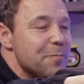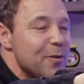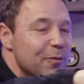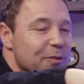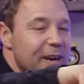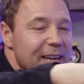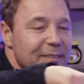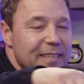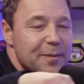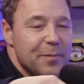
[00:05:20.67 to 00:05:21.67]
moves around
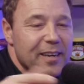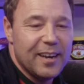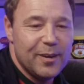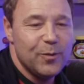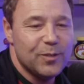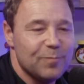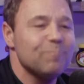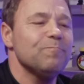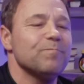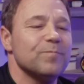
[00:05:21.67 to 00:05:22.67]
in the middle, and
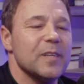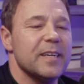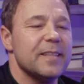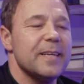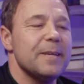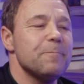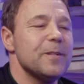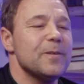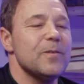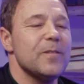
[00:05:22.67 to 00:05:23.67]
I think we'll
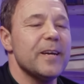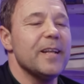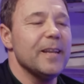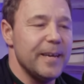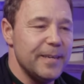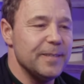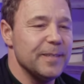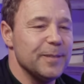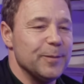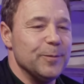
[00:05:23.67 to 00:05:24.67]
call that a Lazy
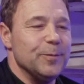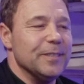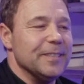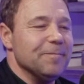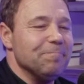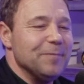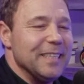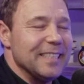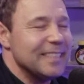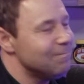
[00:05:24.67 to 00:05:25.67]
Susan.
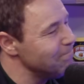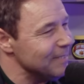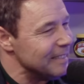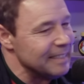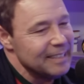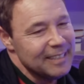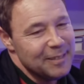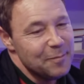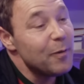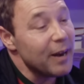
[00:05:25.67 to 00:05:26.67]
No.
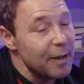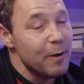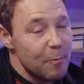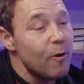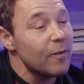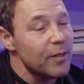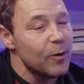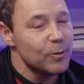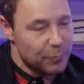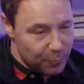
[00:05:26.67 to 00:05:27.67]
But anyway, one of
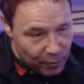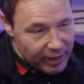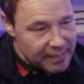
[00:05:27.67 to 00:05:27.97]
those great